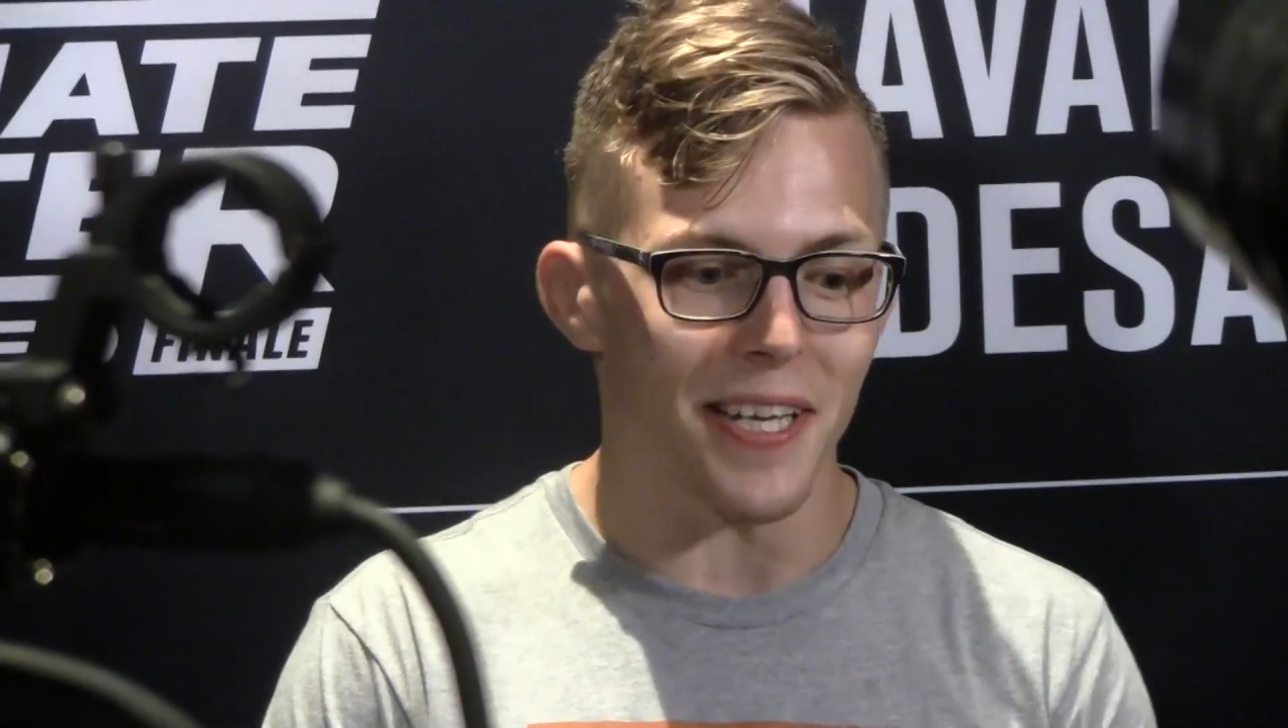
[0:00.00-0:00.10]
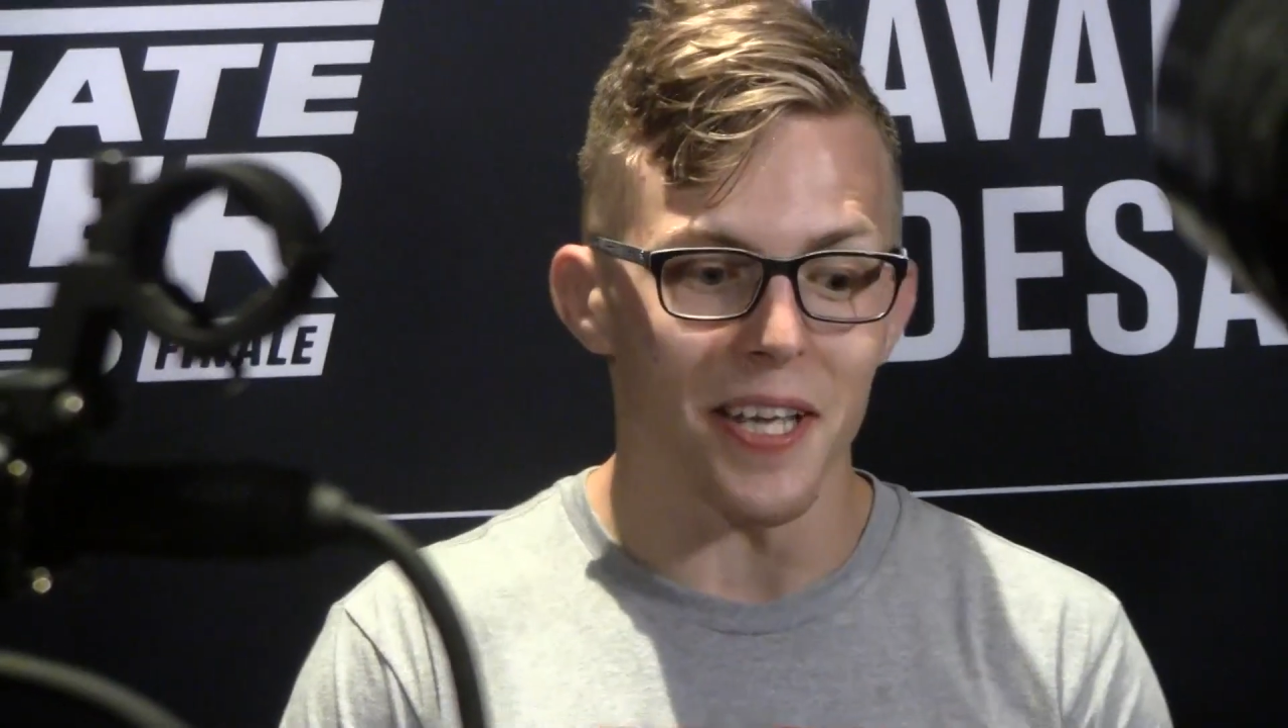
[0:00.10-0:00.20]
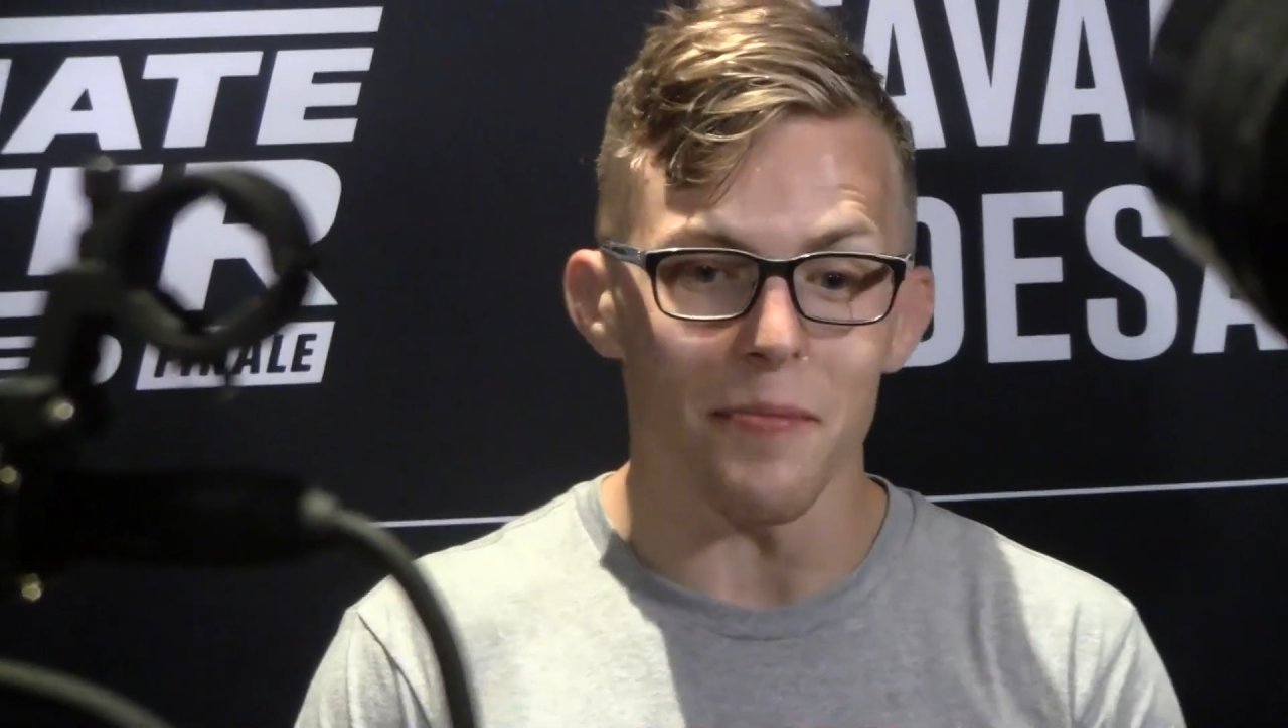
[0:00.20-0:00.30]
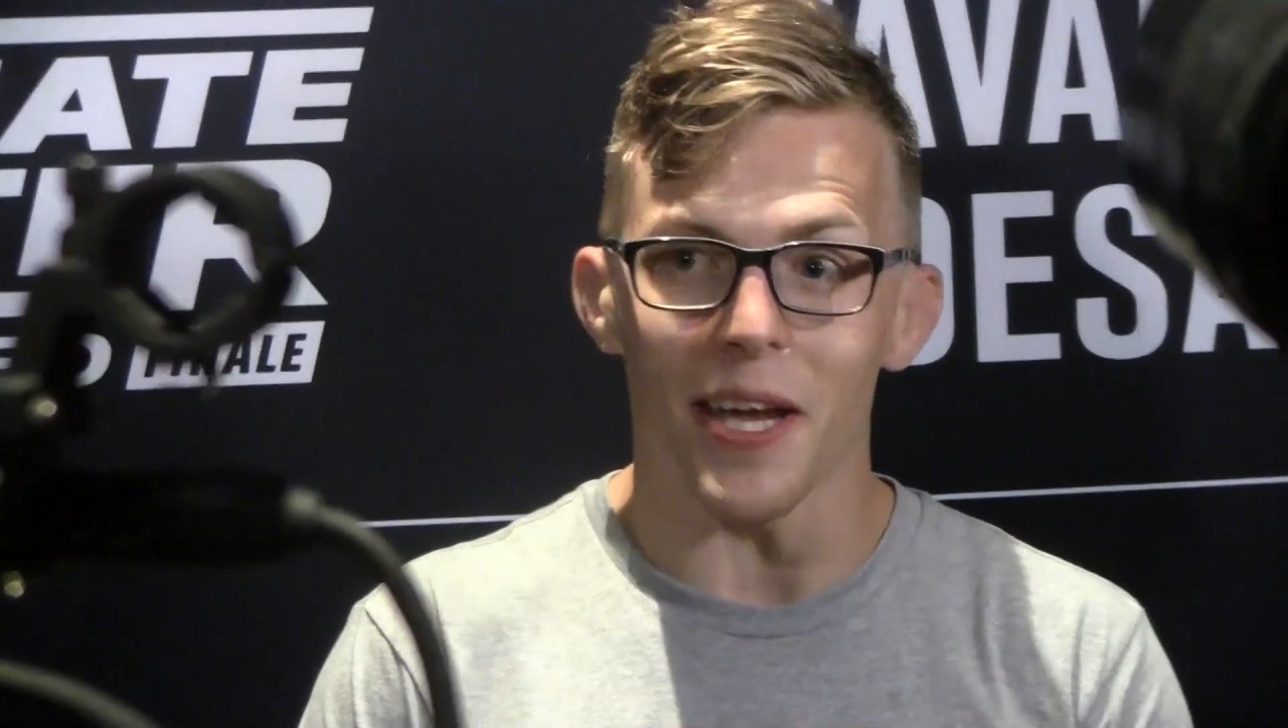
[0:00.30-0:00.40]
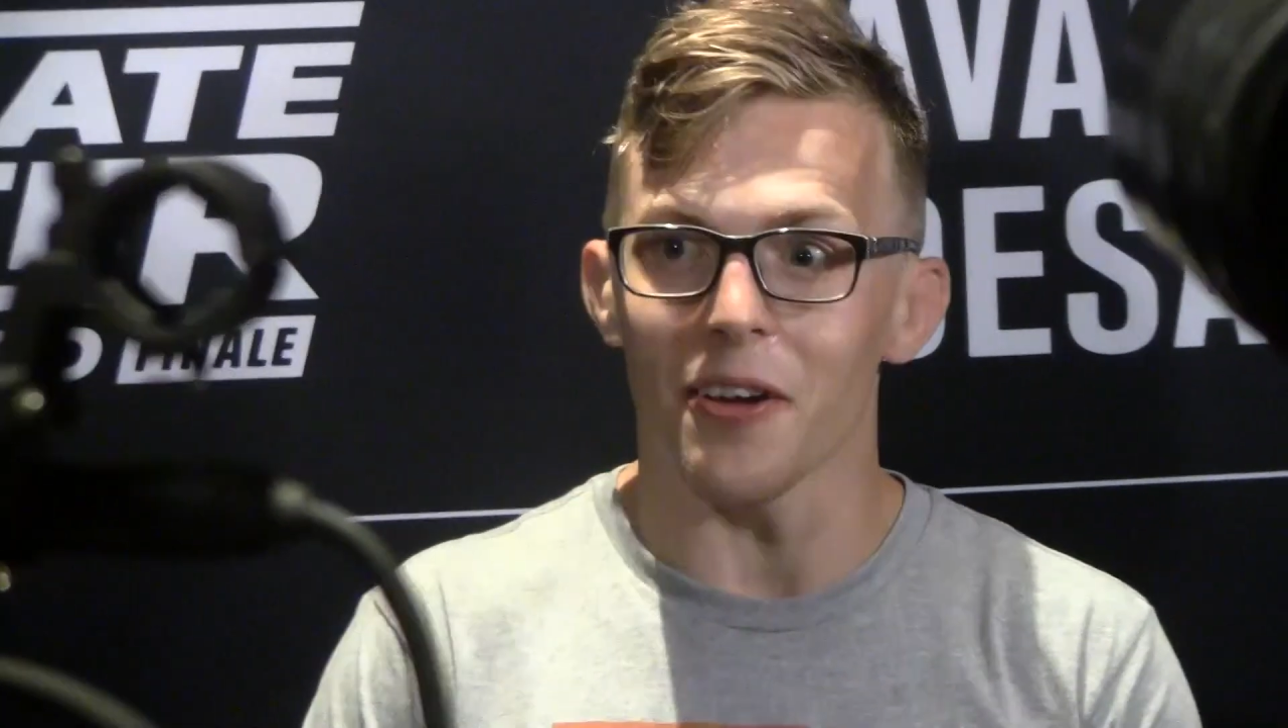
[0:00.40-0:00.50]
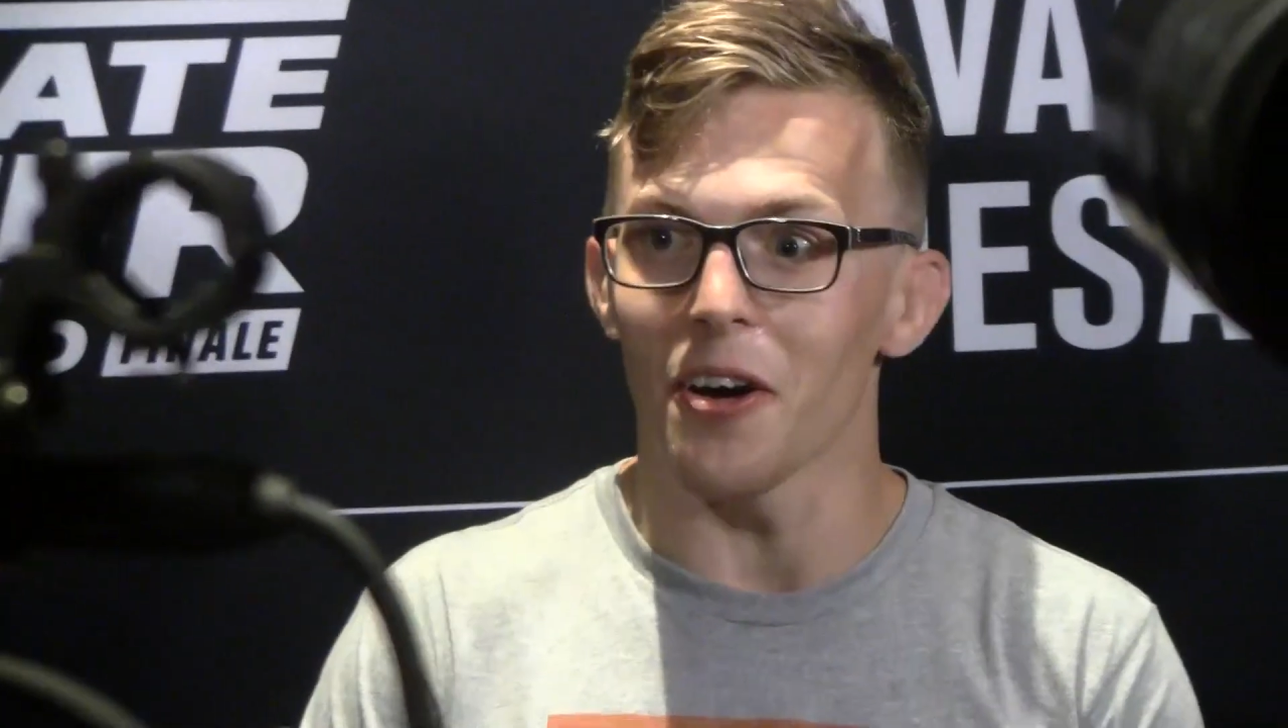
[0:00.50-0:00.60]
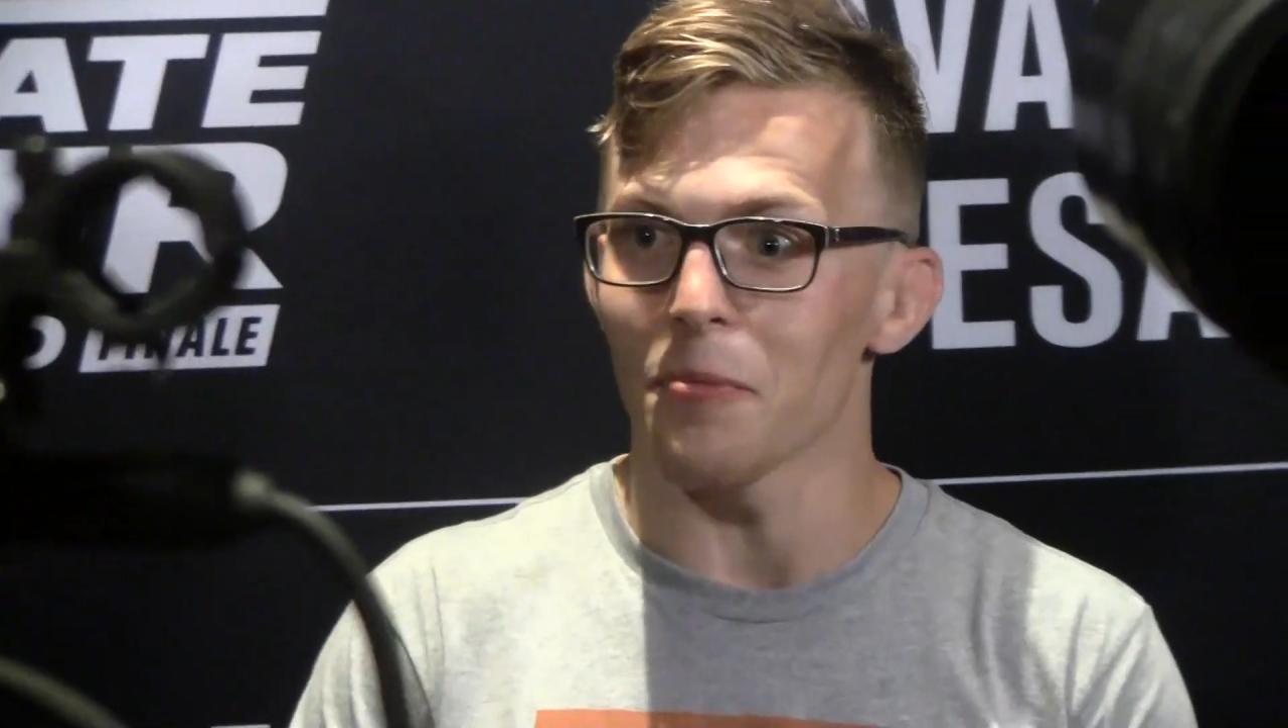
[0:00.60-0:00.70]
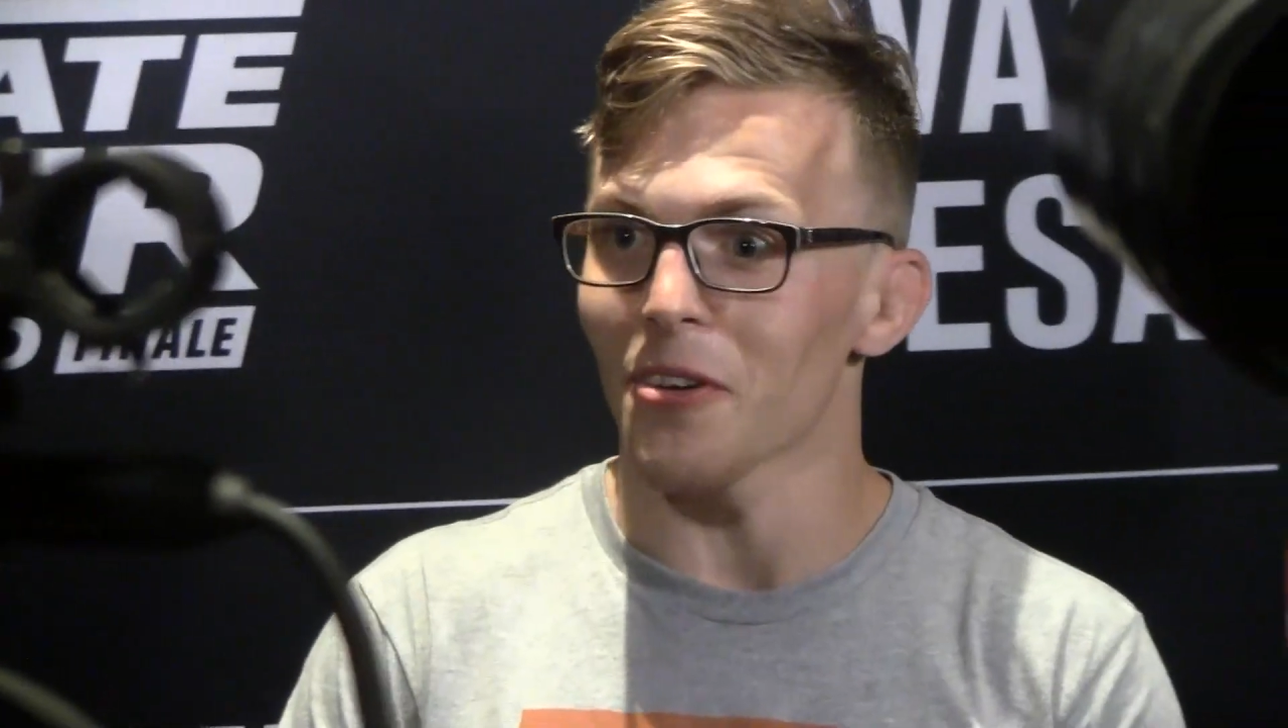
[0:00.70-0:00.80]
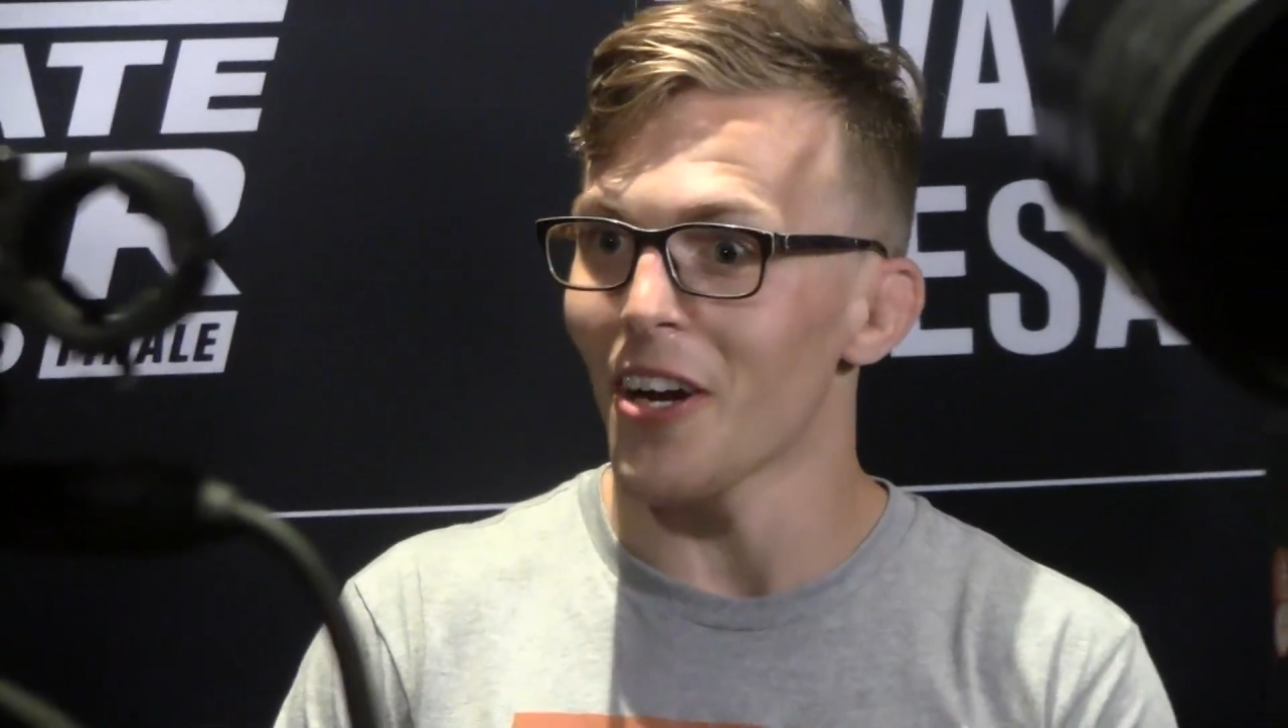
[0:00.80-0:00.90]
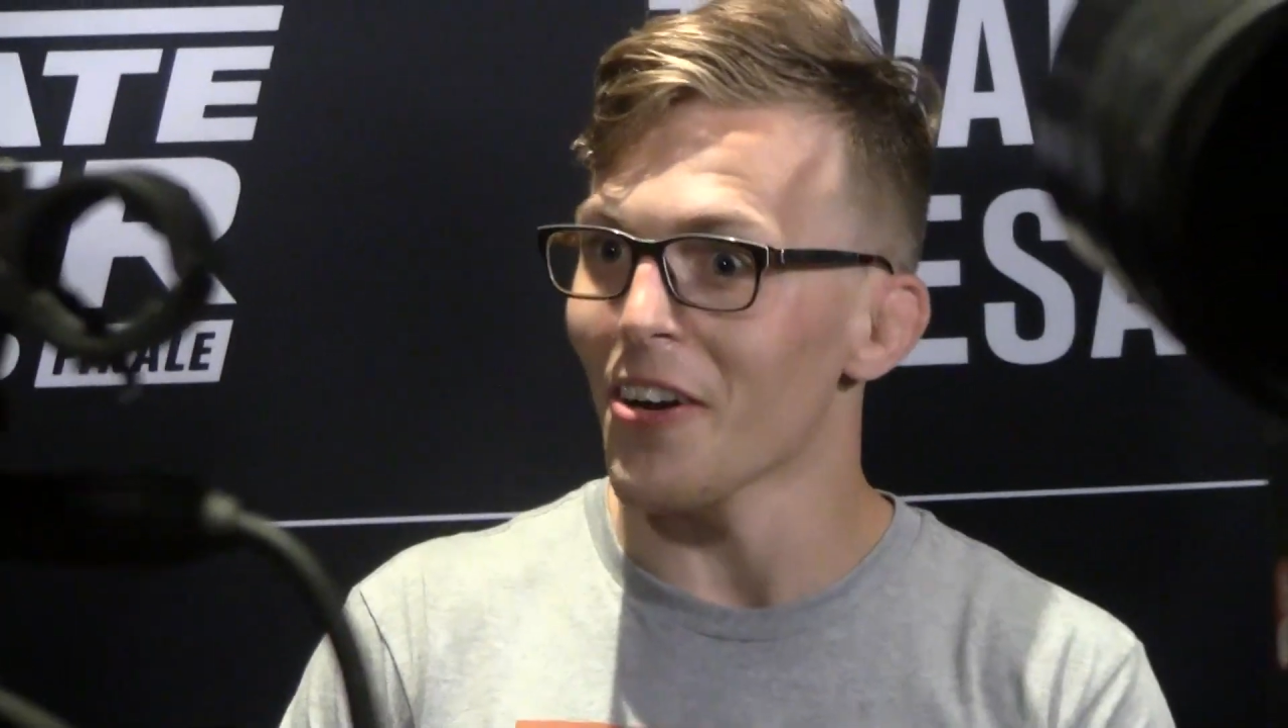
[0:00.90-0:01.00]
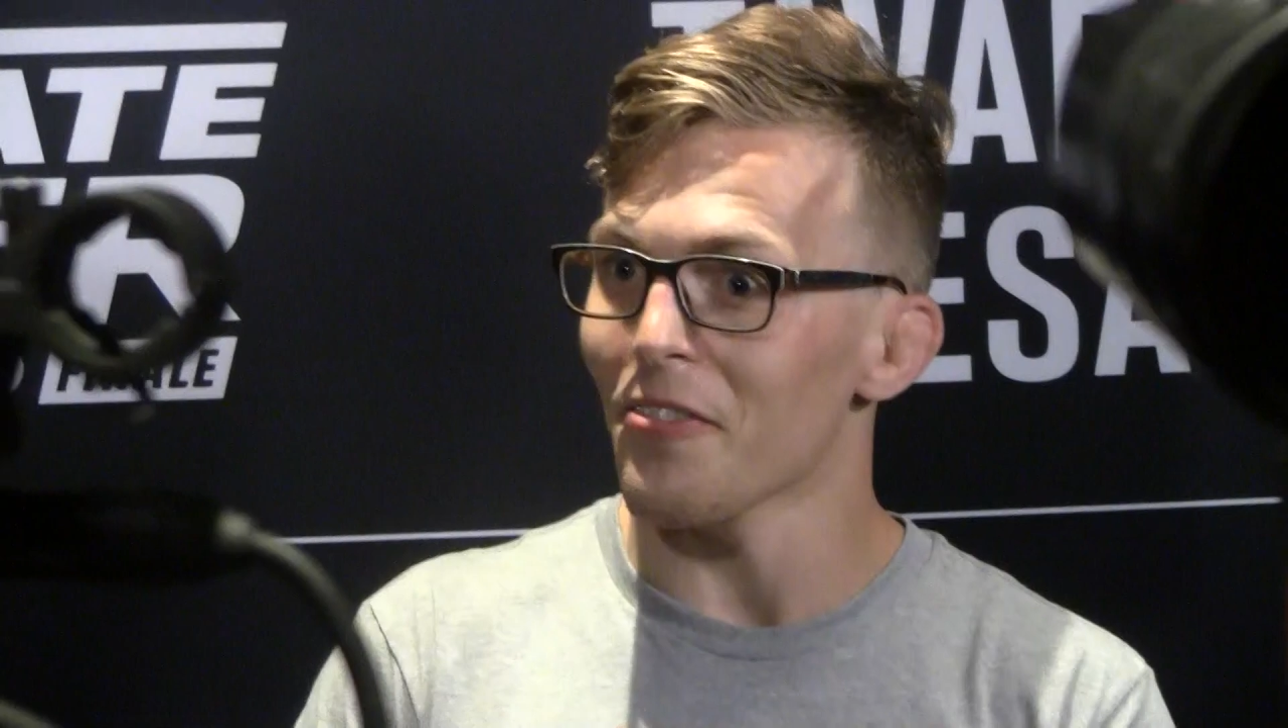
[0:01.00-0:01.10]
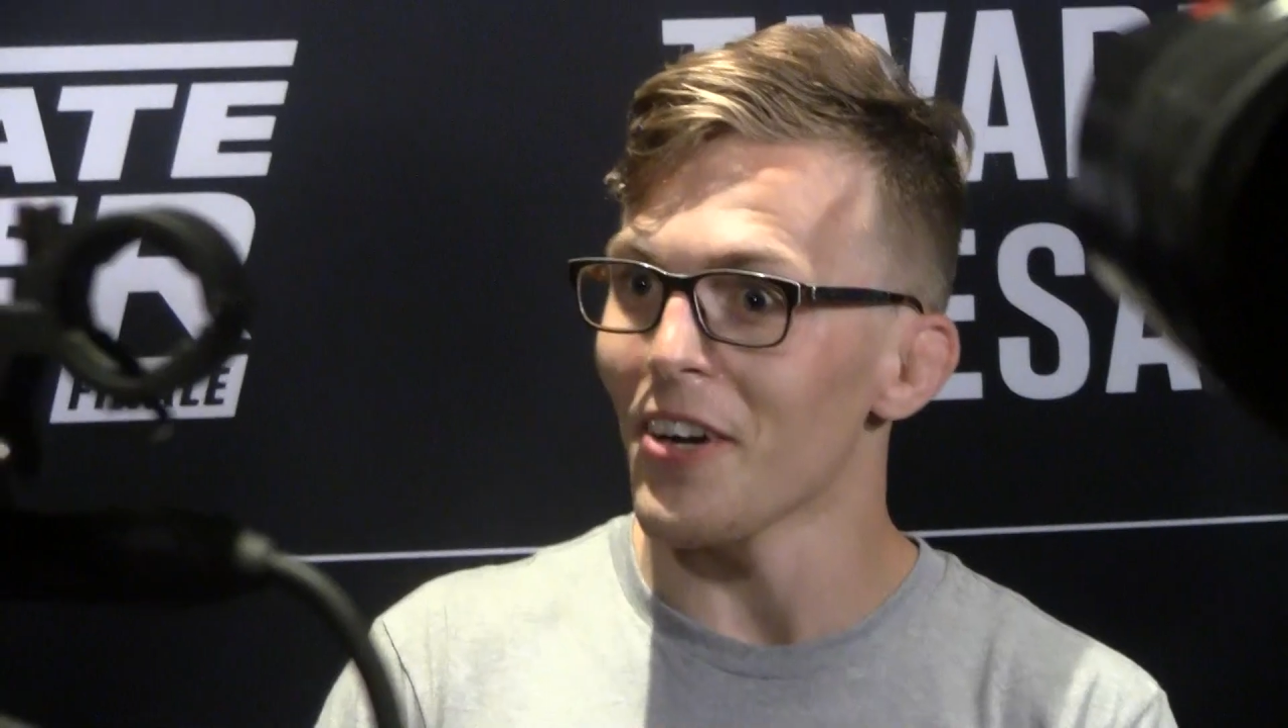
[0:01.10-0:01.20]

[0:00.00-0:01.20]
teammate Conor McGregor